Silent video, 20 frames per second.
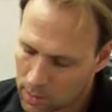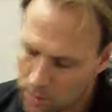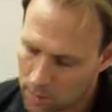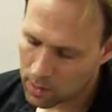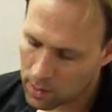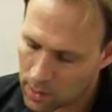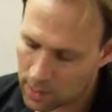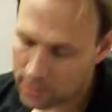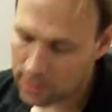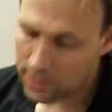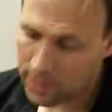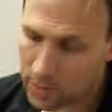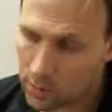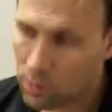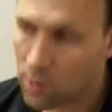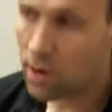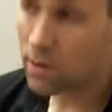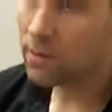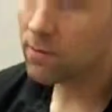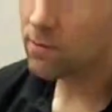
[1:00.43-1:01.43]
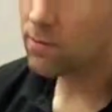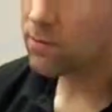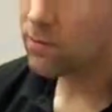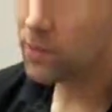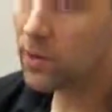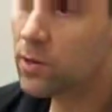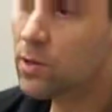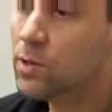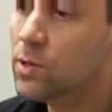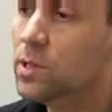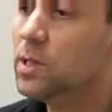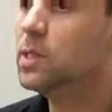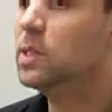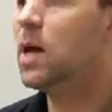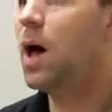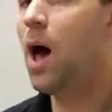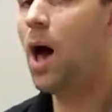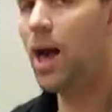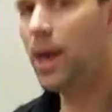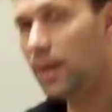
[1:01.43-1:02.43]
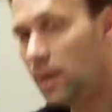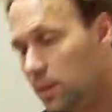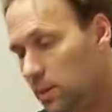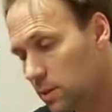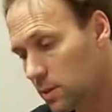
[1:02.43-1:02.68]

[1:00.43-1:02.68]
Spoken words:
Okay, T1 feels tight.